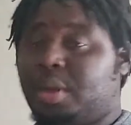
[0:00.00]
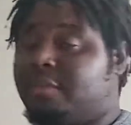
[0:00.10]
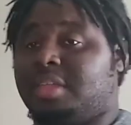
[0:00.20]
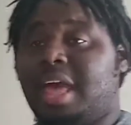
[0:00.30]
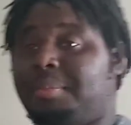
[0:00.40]

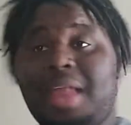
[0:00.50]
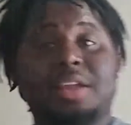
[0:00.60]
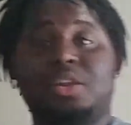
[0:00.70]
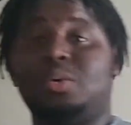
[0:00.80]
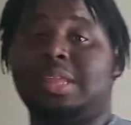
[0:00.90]
guy, the black
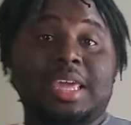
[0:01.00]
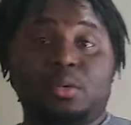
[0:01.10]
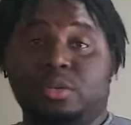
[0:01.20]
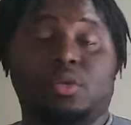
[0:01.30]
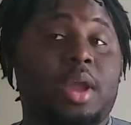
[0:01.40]
dude, he
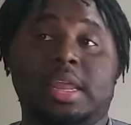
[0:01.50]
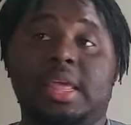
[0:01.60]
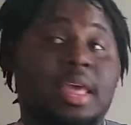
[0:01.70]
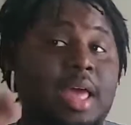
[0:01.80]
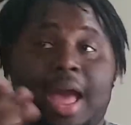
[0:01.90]
was great.
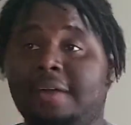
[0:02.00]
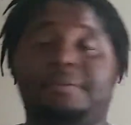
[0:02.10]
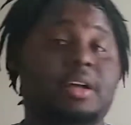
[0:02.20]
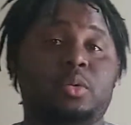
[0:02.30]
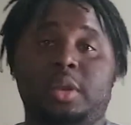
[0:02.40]
I
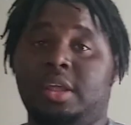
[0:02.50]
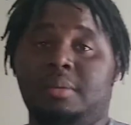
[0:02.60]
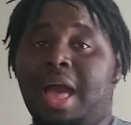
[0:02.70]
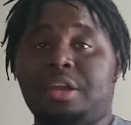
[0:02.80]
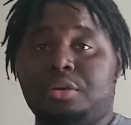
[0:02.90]
fucked with him.
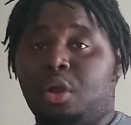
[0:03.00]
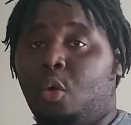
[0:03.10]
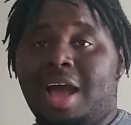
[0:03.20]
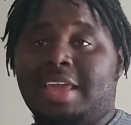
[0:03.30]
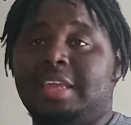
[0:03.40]
I don't know
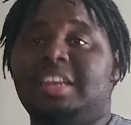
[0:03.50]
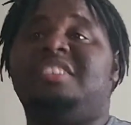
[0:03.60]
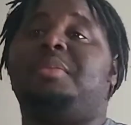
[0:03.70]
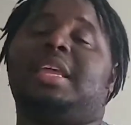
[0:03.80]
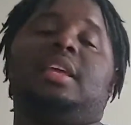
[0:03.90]
why he left,
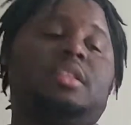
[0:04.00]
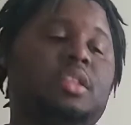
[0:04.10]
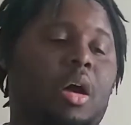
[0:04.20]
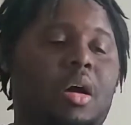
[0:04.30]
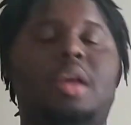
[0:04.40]
but he is
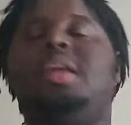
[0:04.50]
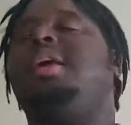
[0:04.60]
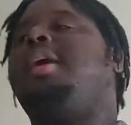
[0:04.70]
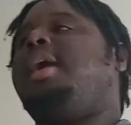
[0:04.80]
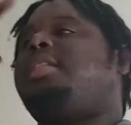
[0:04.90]
gone.
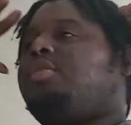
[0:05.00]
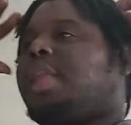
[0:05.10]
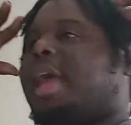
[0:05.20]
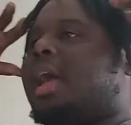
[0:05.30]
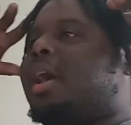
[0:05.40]
And so
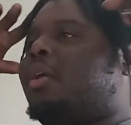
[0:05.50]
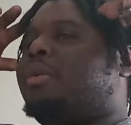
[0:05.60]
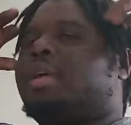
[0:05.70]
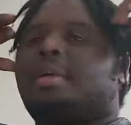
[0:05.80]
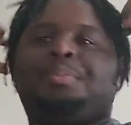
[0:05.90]

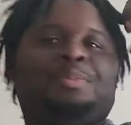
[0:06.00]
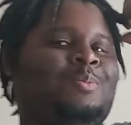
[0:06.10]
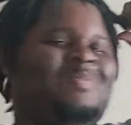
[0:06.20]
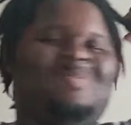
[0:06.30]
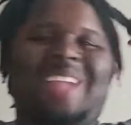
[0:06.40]
now,
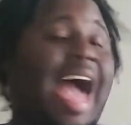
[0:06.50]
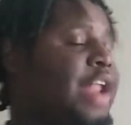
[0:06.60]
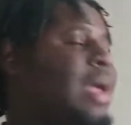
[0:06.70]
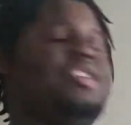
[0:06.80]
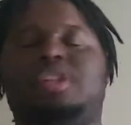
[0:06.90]

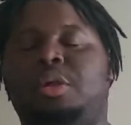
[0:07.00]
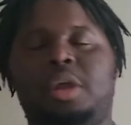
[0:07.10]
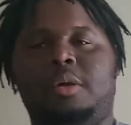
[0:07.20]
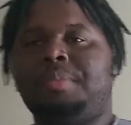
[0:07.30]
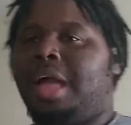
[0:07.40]
I just don't
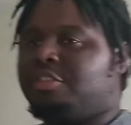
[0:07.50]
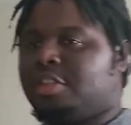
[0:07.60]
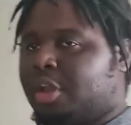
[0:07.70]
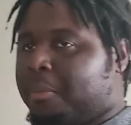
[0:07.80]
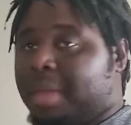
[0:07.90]

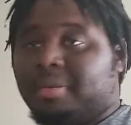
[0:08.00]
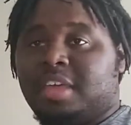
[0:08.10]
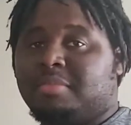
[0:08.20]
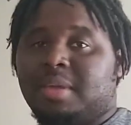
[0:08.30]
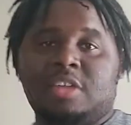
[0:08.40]
know. Maybe give
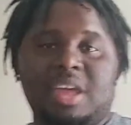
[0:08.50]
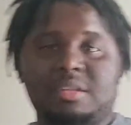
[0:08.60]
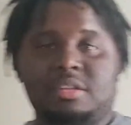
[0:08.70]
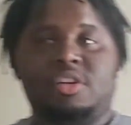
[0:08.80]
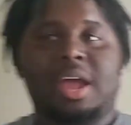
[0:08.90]
Nikki James
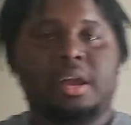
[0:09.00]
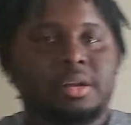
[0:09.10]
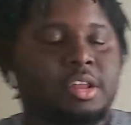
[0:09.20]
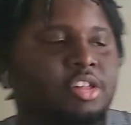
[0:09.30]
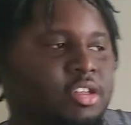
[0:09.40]
a try. I heard
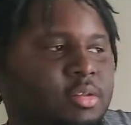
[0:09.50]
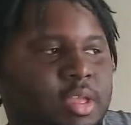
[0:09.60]
that she's